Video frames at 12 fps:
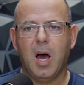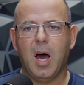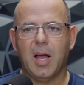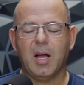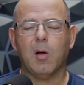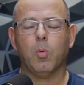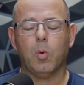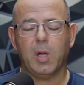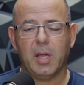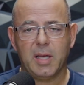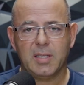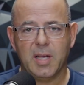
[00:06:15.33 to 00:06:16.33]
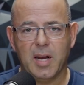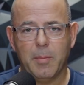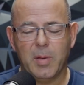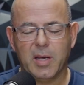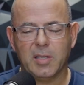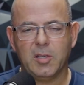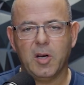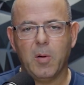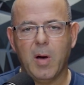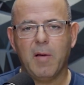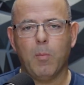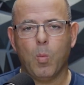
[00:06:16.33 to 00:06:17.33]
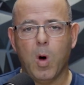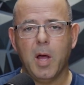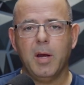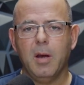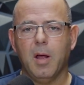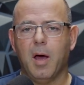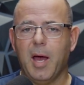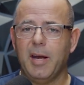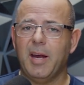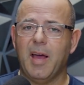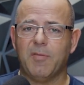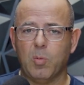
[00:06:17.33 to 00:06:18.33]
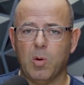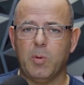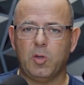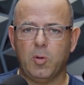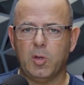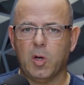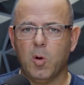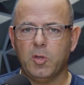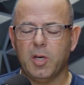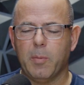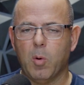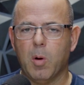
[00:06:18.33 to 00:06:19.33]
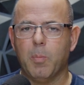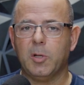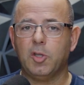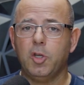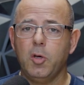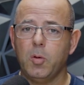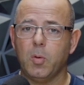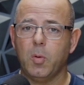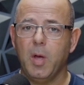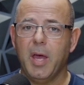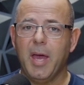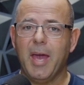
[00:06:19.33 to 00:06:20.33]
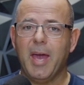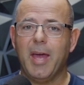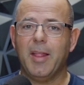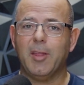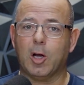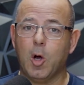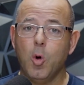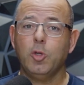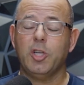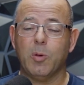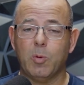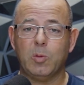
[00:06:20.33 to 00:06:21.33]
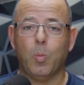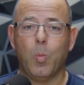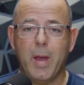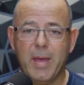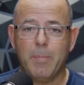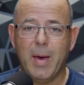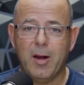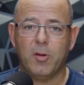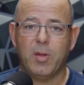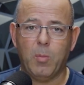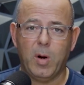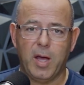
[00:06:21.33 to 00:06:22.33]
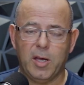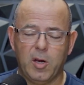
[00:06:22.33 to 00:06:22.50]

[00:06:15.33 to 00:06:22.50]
I got really excited because you know what? One, I didn't have to worry about doing the coach anymore, but two, the coaching was way better than what I